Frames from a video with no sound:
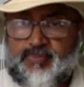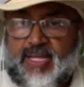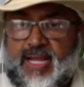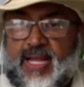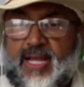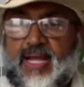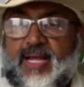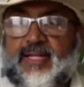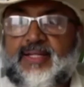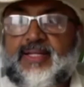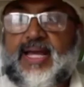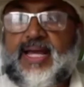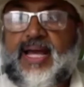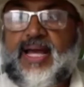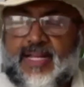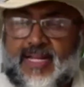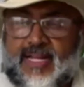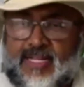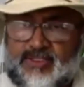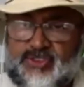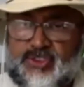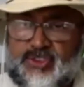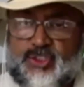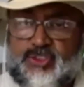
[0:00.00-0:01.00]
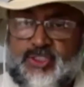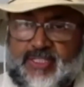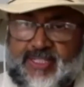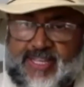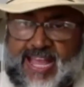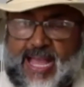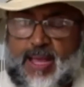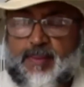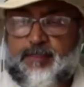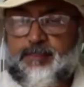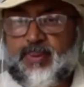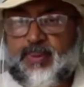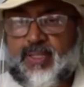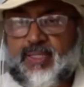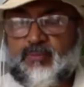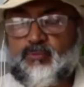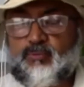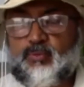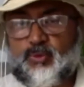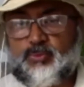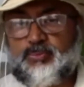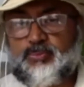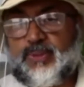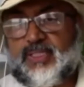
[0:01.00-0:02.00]
And so the camping
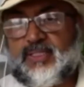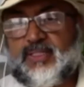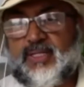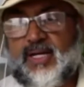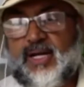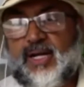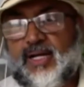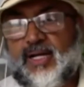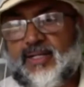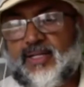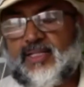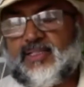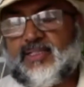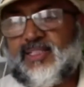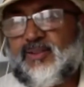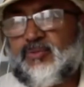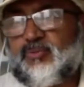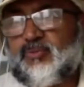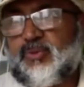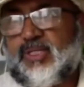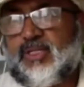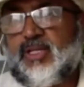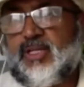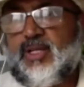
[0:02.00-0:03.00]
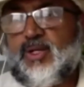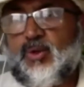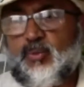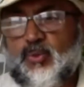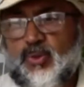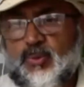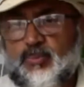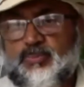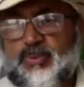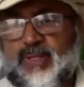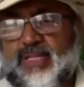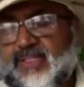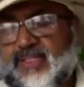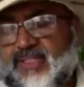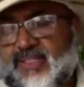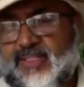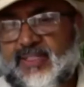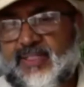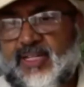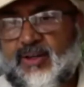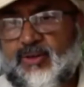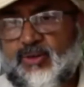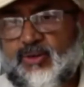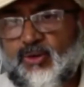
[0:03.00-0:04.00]
would be done, and then we bring in
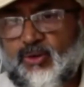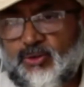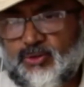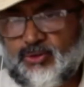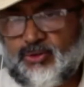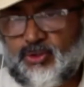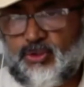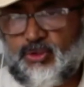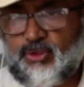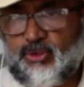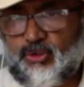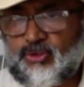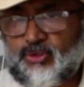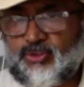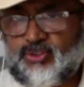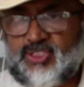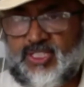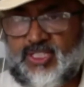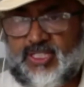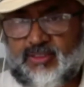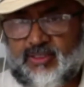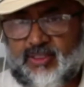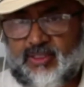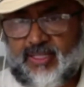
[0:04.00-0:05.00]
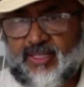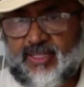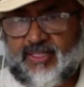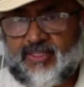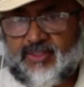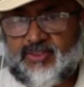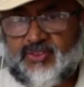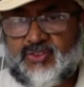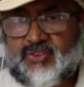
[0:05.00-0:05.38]
our own cooks and things.